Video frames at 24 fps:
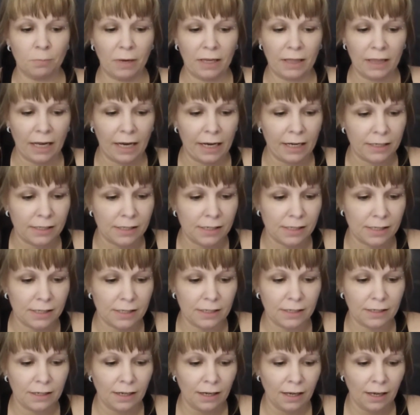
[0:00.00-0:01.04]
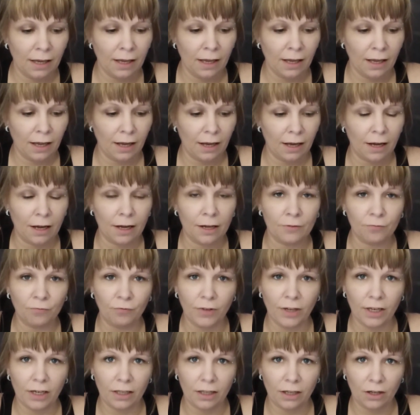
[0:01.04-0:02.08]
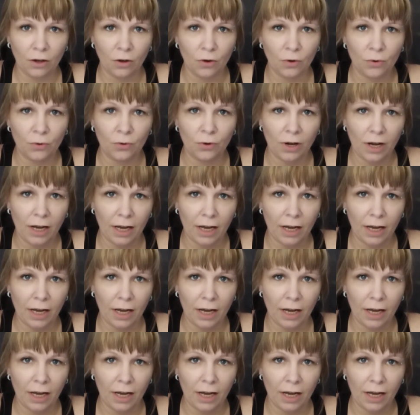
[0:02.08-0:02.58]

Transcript: my last video.